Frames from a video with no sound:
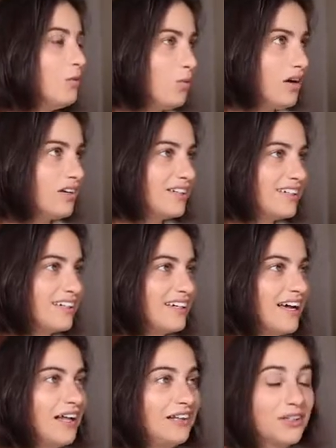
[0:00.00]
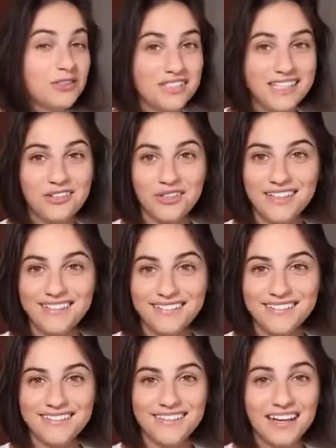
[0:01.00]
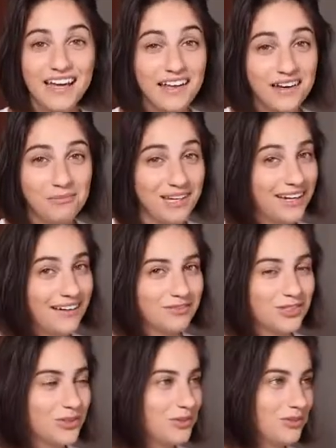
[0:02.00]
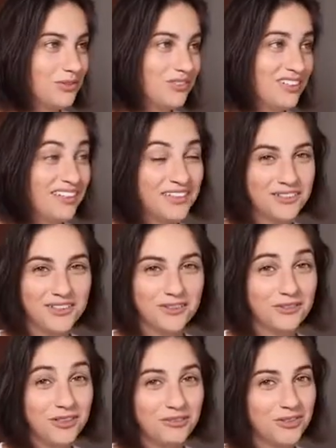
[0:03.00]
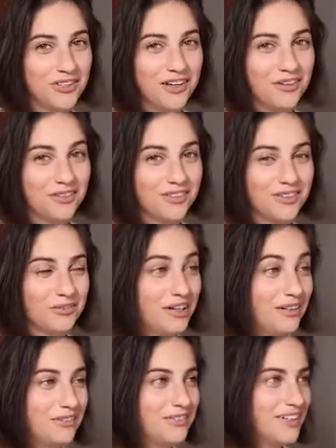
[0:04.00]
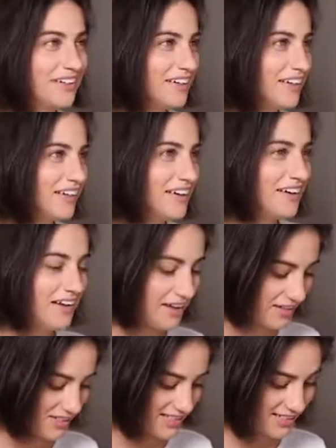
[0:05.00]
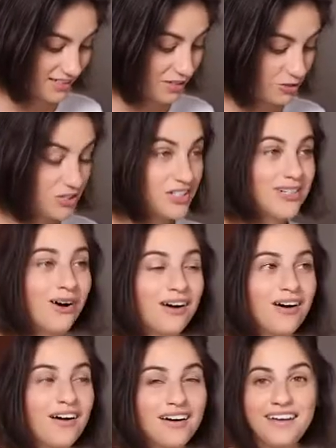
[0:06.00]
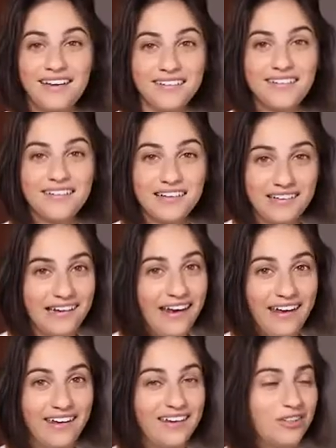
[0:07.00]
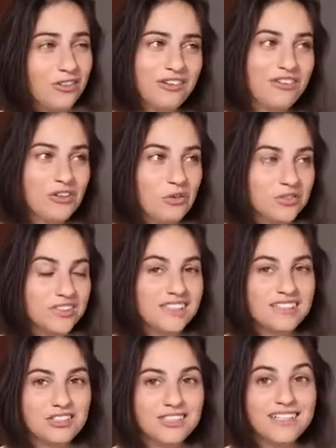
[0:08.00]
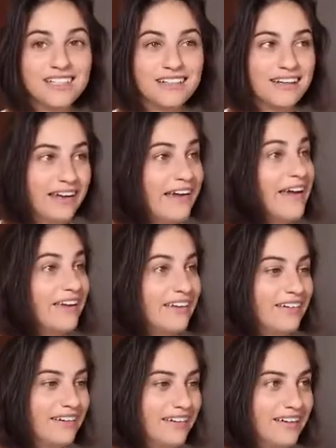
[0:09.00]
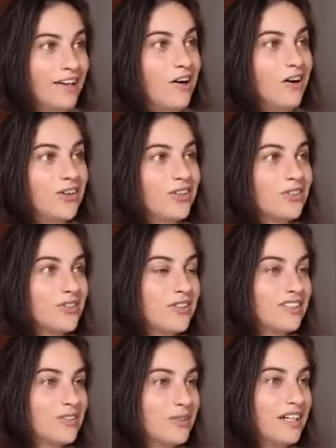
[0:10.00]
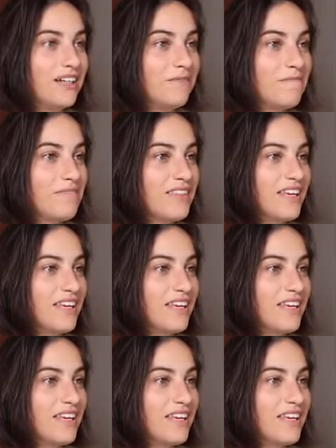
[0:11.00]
Well, a little secret, and I might have to kill you if you tell around, is you just hit K, you don't even hold it, just hit K on your screen,